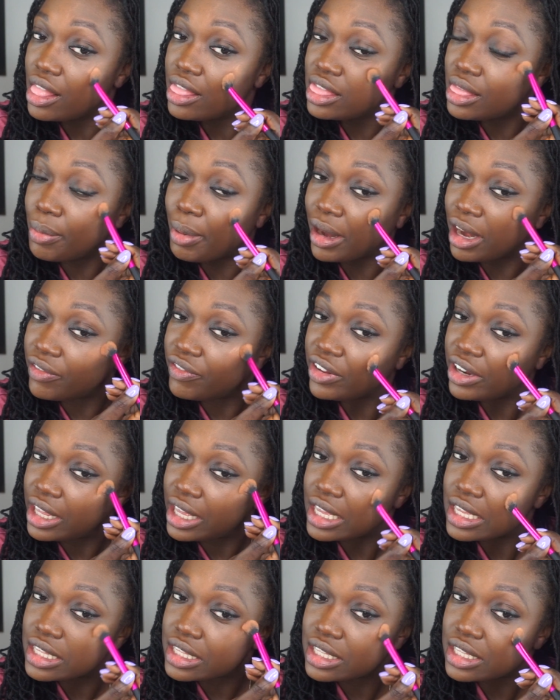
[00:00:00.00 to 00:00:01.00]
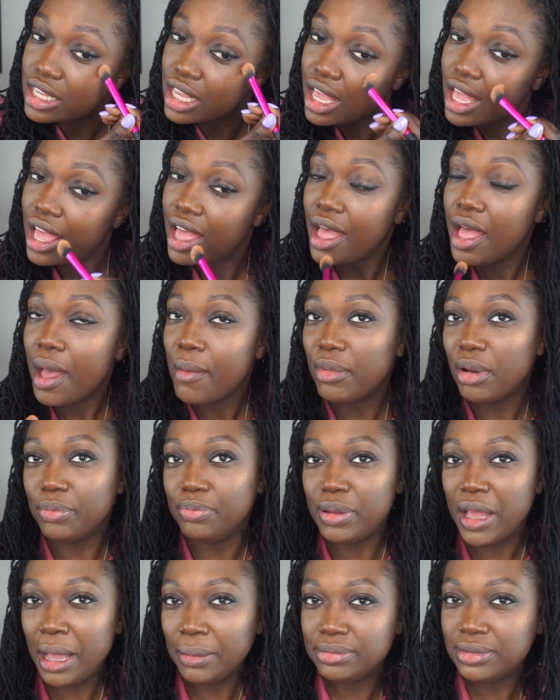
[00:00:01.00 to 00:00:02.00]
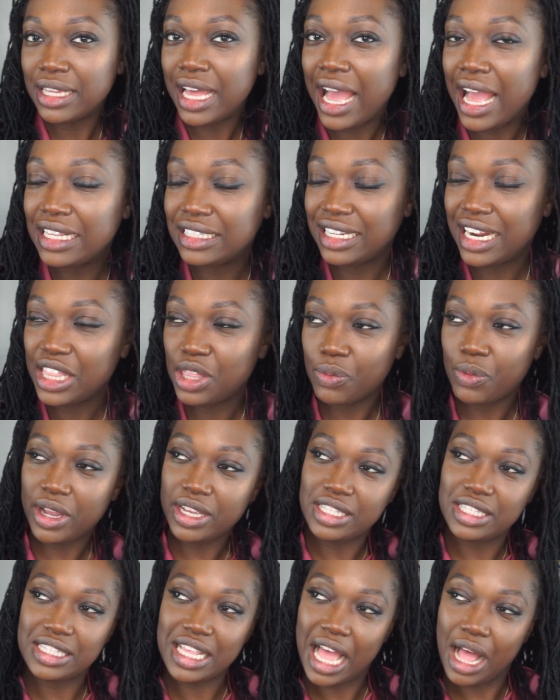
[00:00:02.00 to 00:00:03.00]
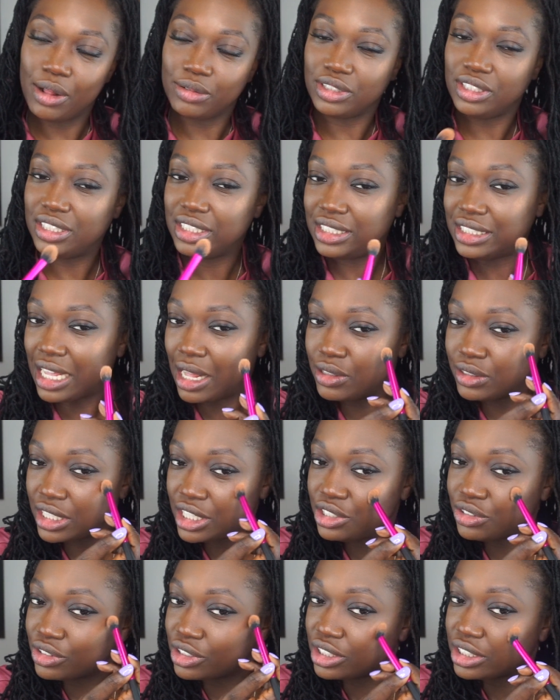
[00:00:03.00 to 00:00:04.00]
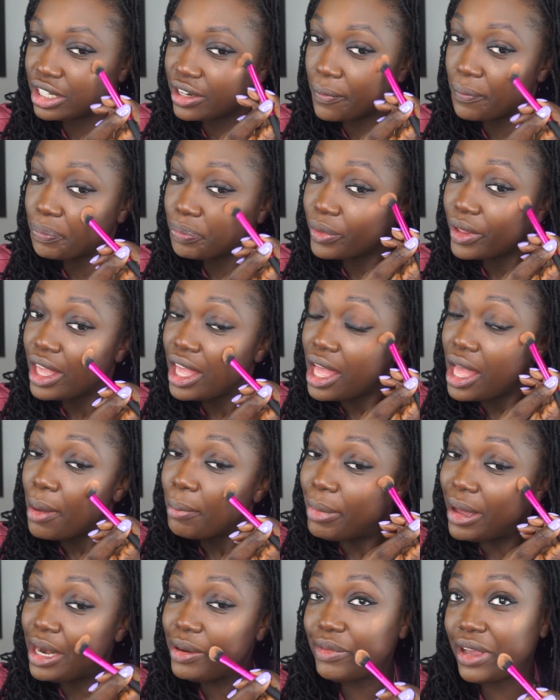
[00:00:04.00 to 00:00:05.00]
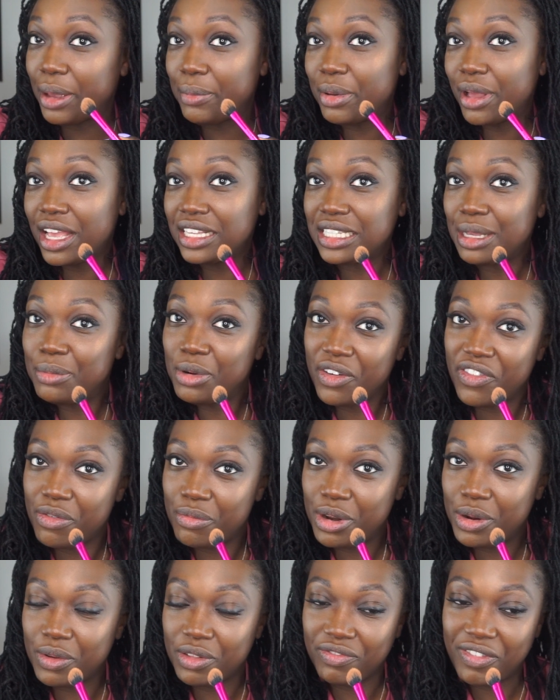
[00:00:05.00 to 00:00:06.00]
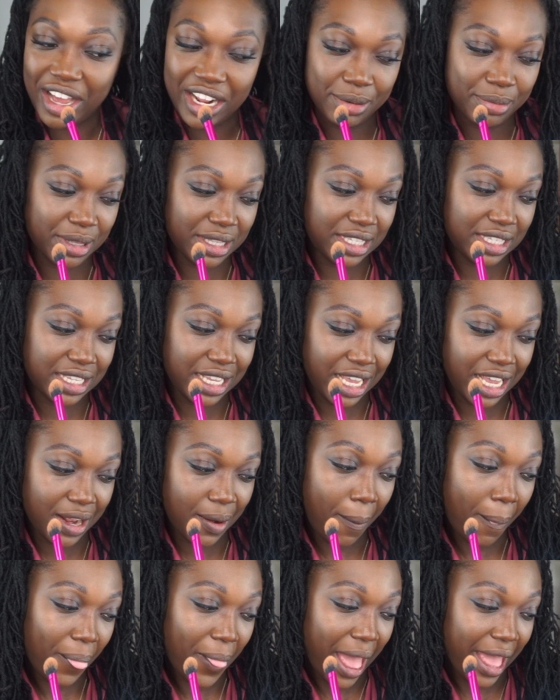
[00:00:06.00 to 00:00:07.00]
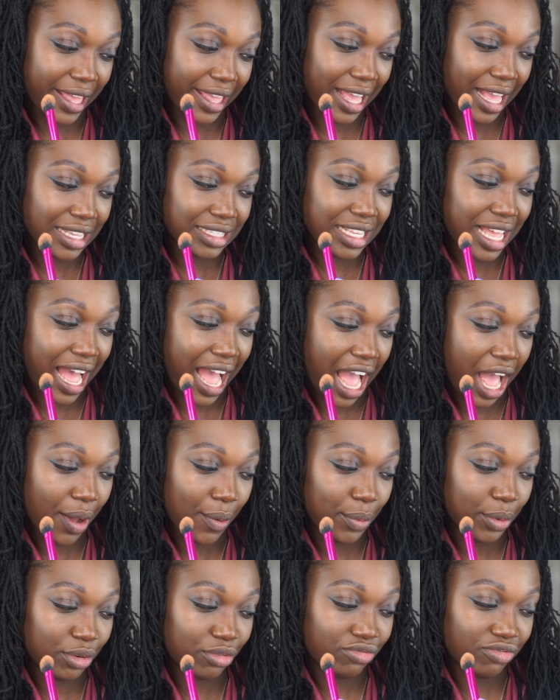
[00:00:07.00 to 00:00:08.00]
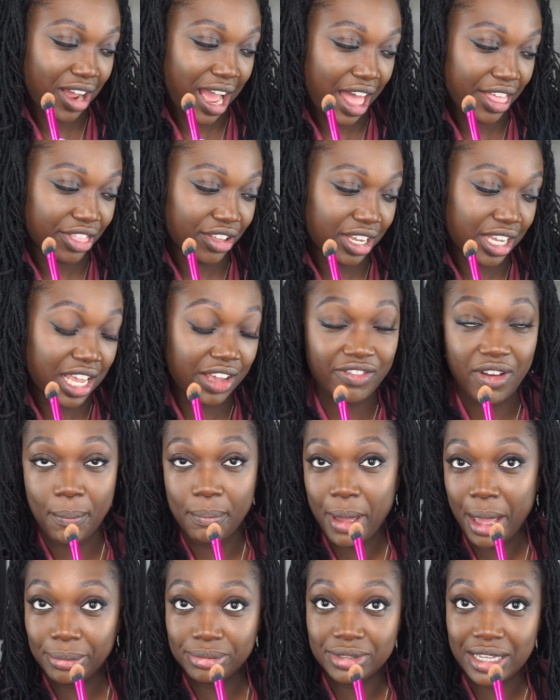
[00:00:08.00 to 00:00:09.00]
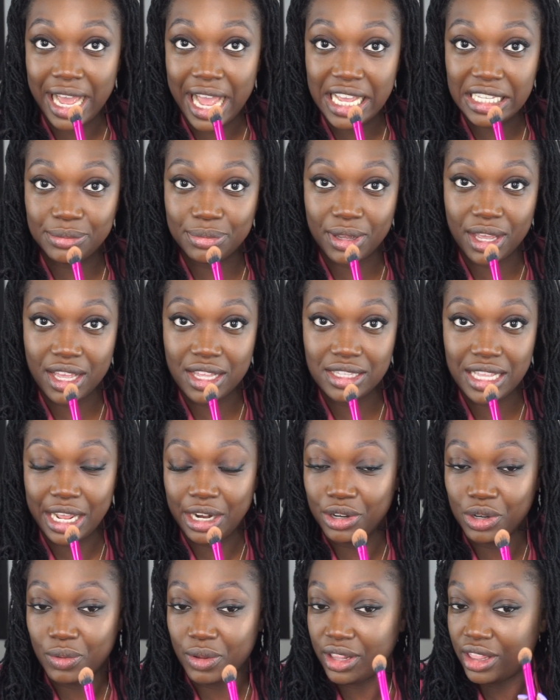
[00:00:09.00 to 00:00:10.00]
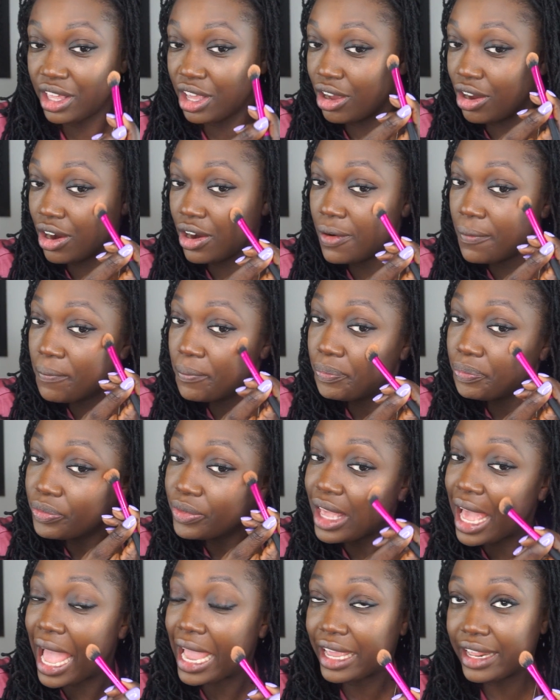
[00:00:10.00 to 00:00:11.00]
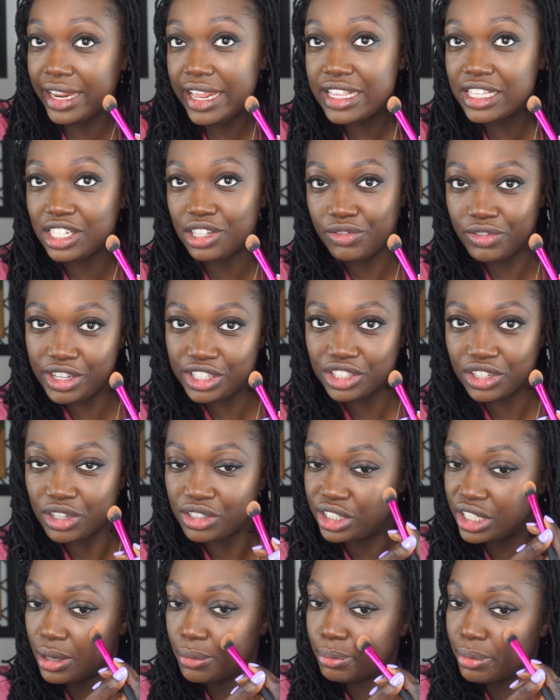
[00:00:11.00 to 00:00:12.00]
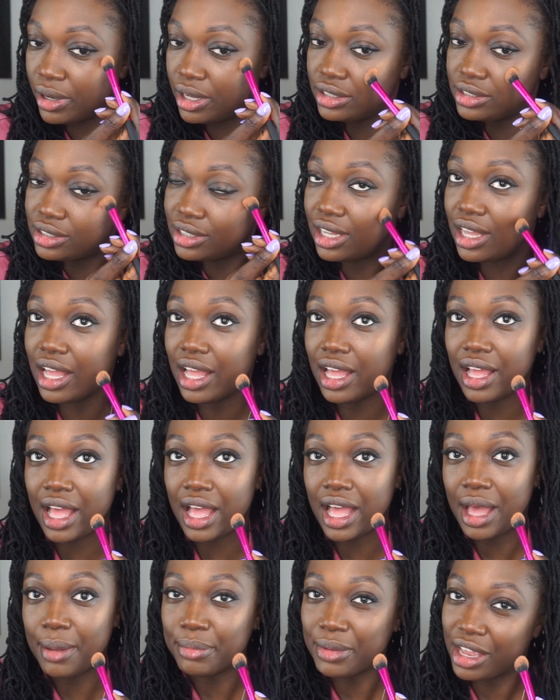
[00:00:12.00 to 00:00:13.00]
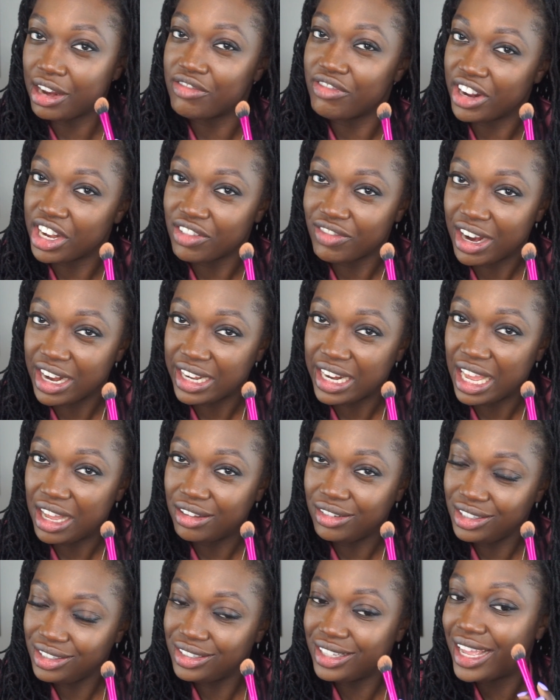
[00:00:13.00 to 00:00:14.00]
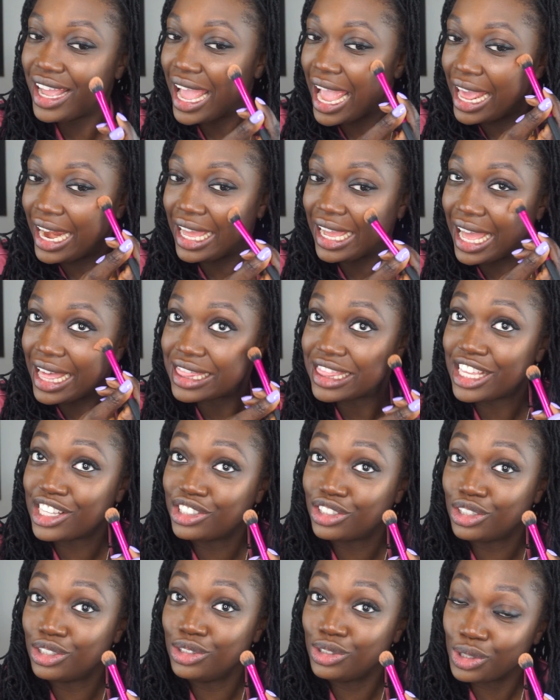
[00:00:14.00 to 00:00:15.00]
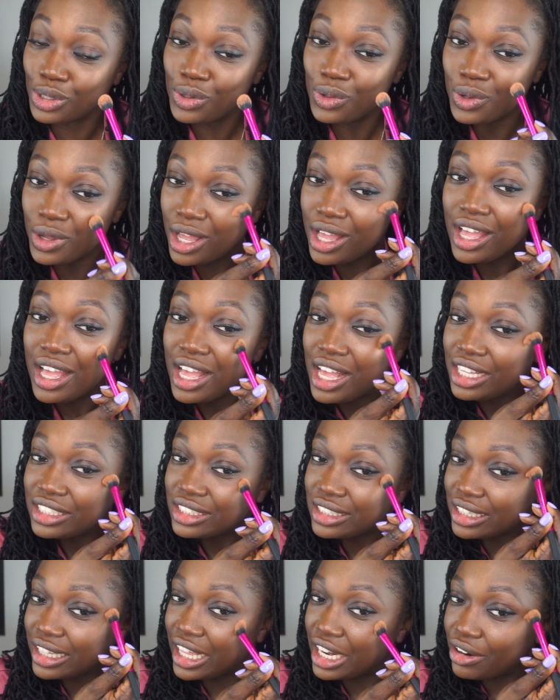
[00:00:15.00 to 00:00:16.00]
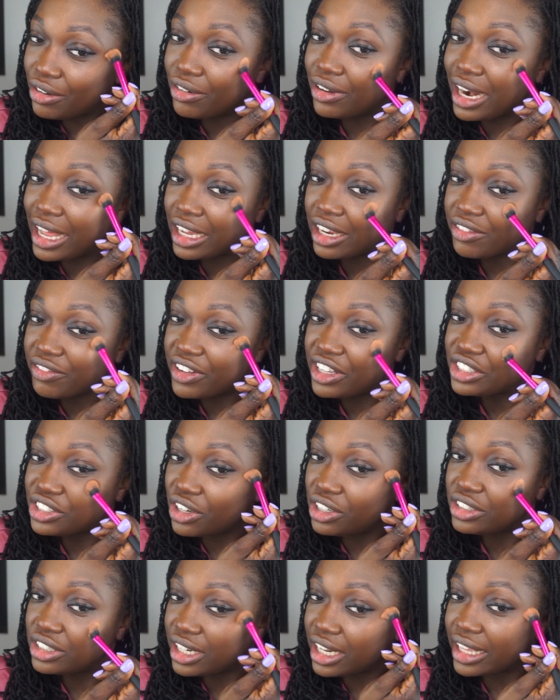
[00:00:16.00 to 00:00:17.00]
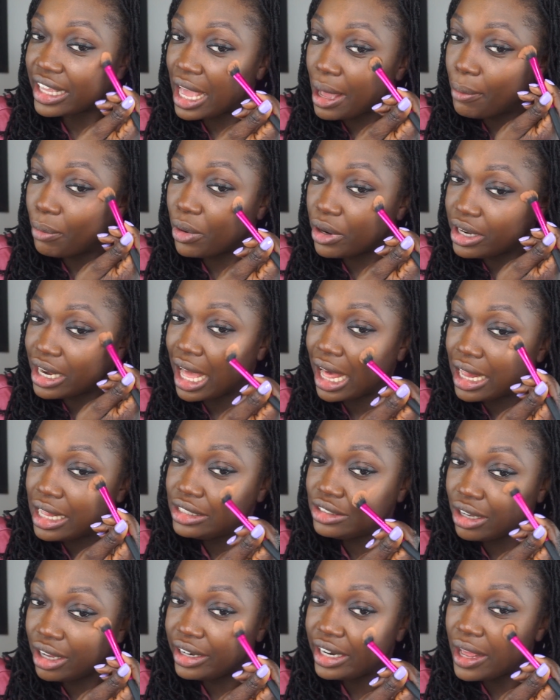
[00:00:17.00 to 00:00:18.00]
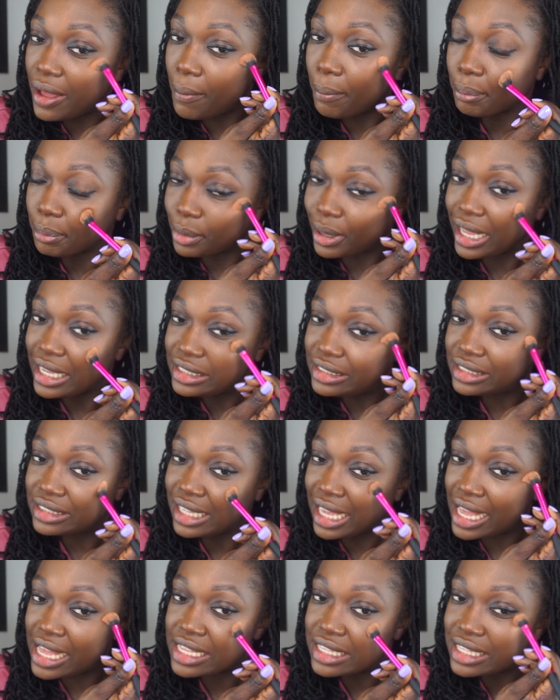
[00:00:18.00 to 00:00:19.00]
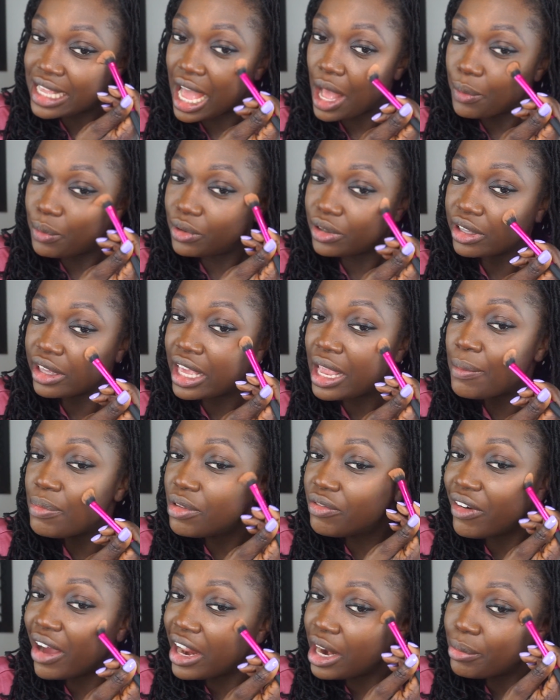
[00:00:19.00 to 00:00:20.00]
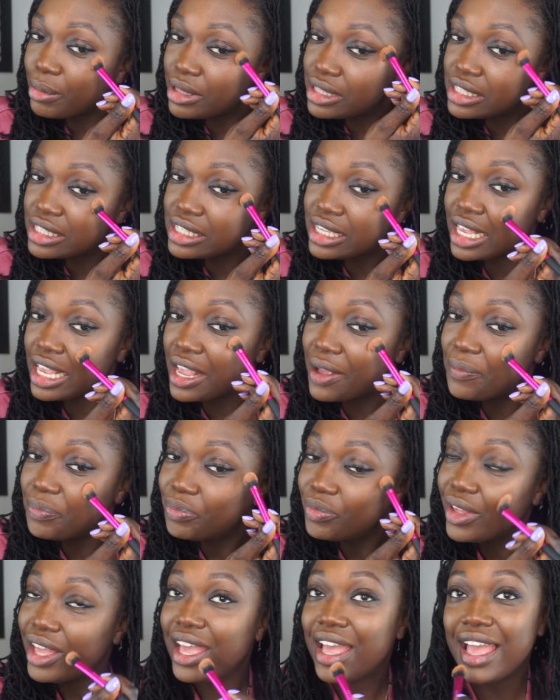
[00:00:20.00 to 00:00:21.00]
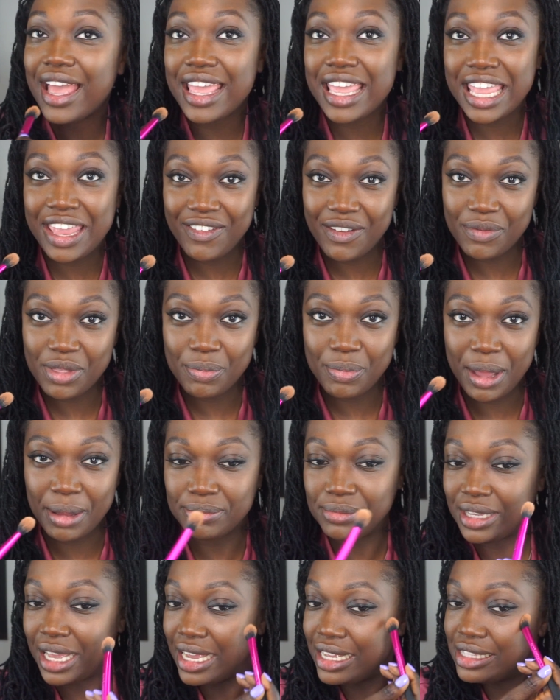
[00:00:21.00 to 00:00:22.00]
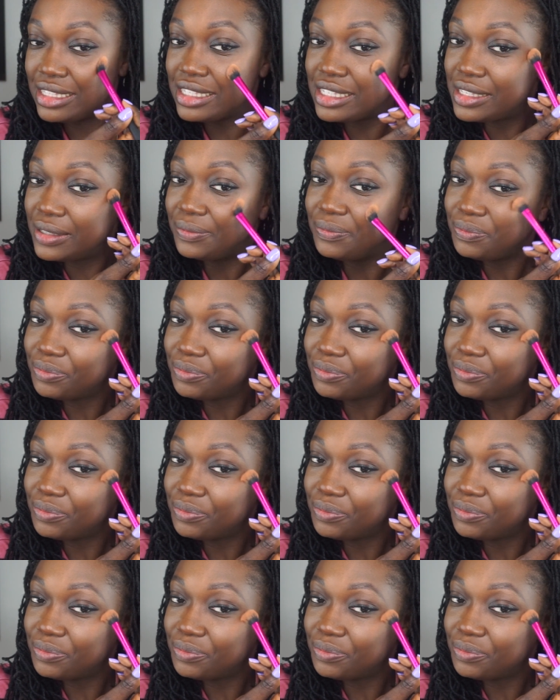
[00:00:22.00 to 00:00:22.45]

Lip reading: the benefit is. But peptides, I like the way it sounds. It just sounds interesting. But anyway, because I'm more familiar with vitamin C, I guess I would rather give up peptides because I don't know what they are. I can easily research it, but I'm getting ready right now and I got things to do. So later on I can research it and get more knowledge on it. But I guess I will keep the vitamin C and give up the peptides.